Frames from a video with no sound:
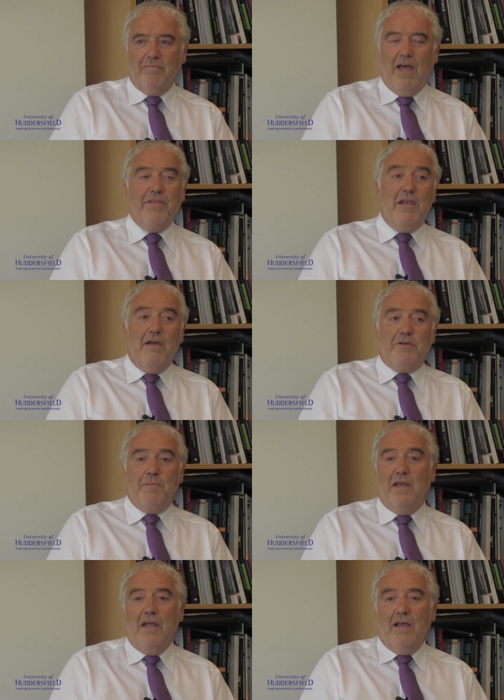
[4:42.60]
I think you have to
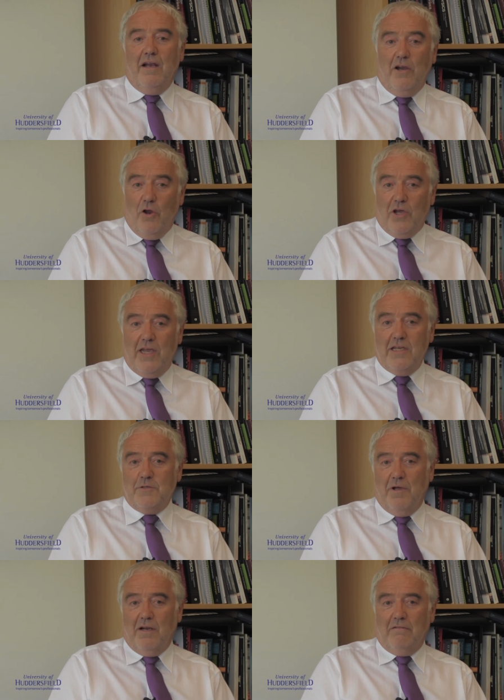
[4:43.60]
be lucky
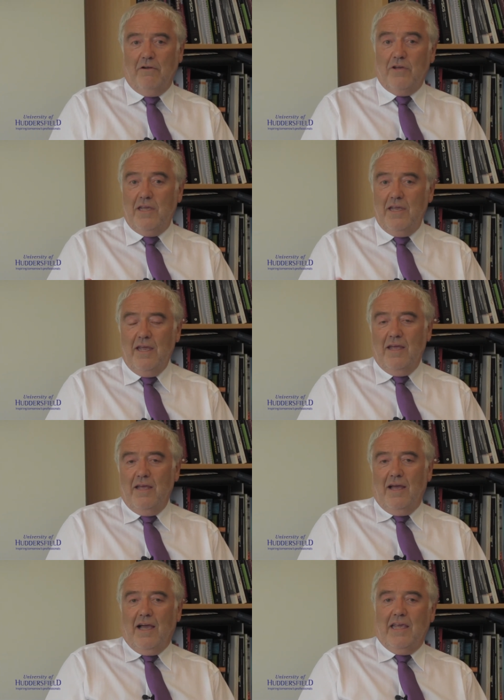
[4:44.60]
as well. Lucky,
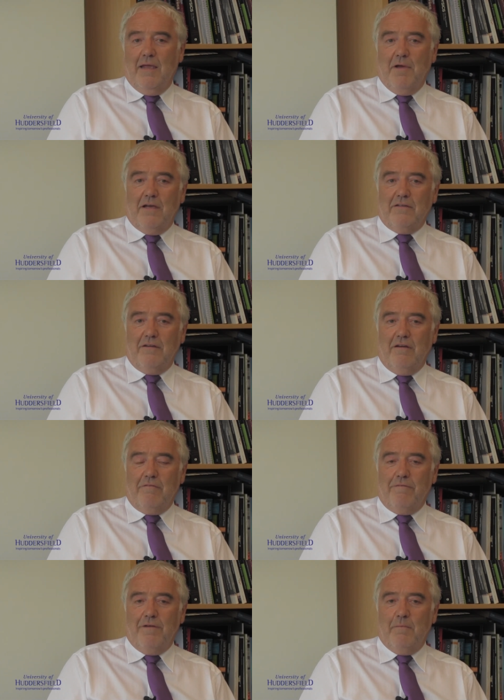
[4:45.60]
I came out
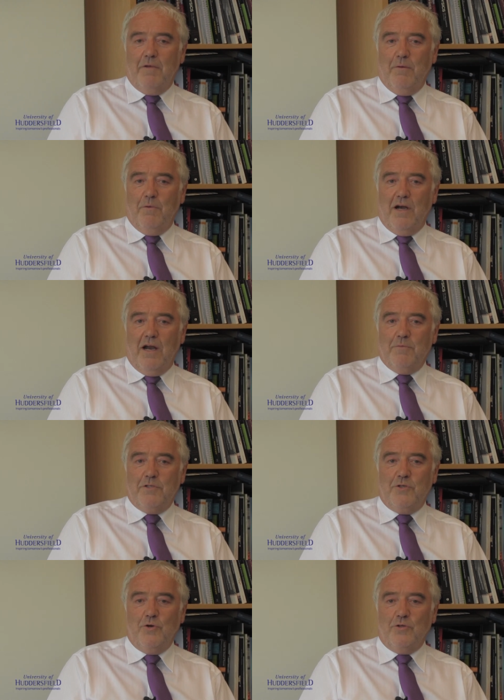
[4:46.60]
of a family where I
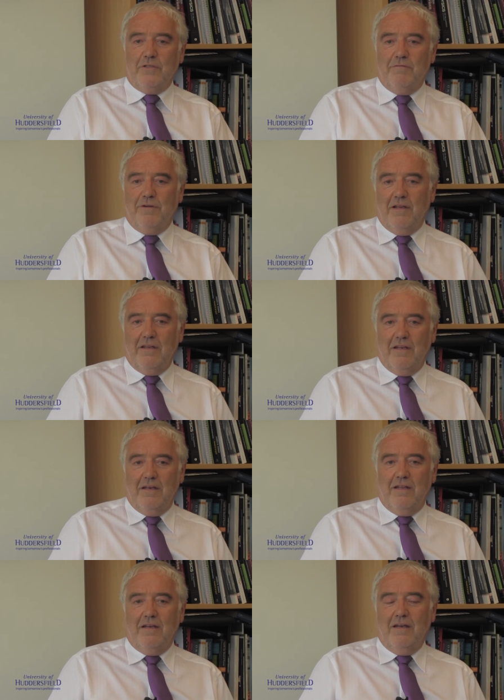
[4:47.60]
was taught, in fact,
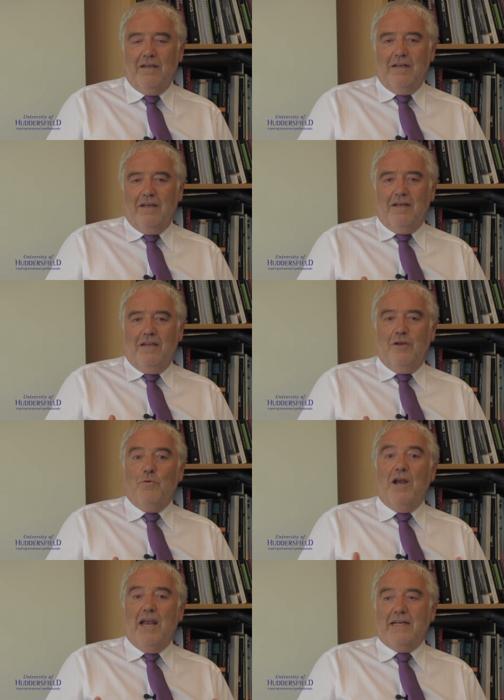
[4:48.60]
that you
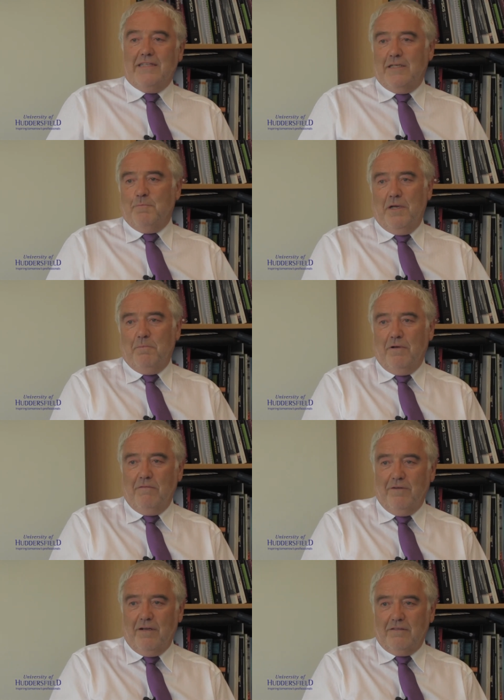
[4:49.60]
related to people,
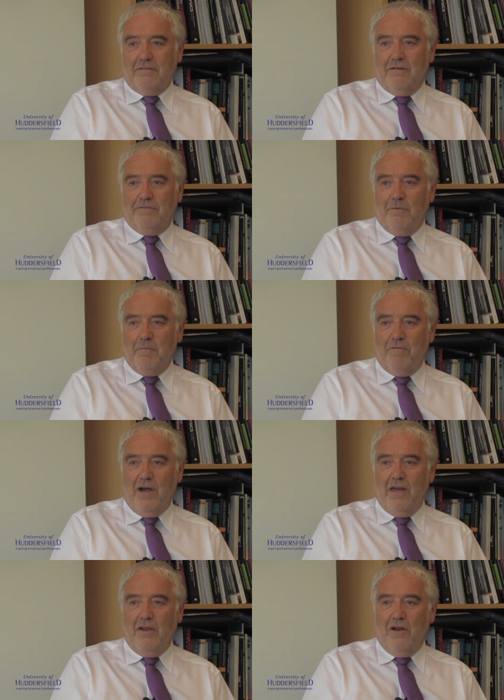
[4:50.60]
in fact. From a
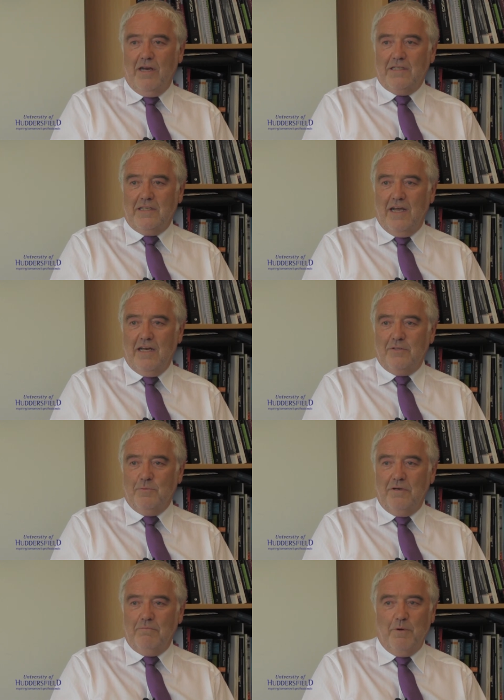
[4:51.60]
very early
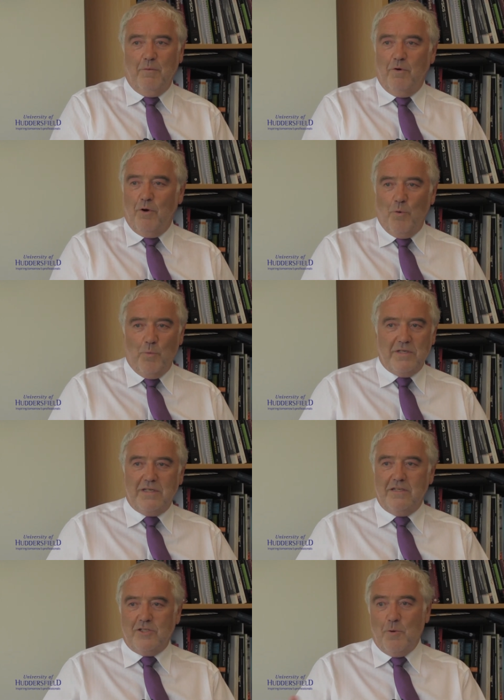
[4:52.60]
stage, we were
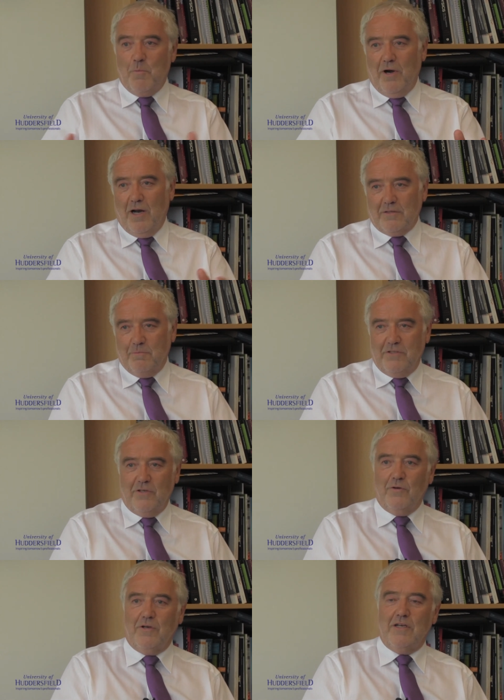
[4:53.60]
always in somewhere else,
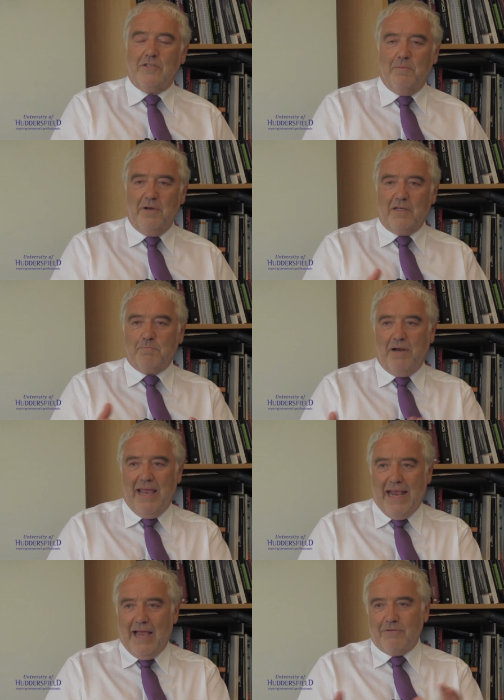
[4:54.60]
talking to somebody else,
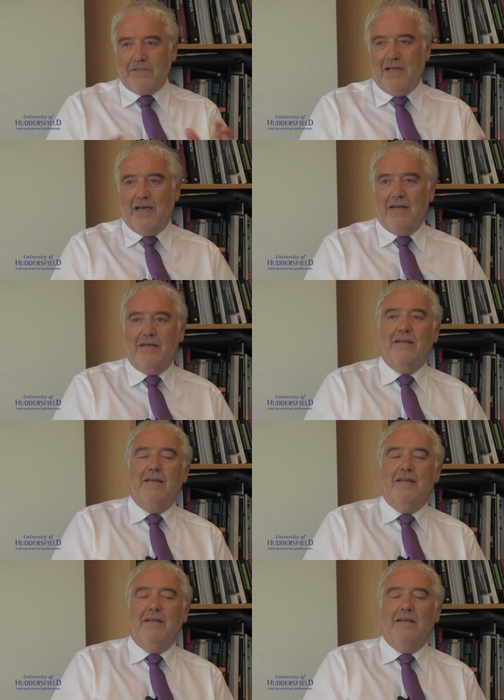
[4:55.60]
playing outside.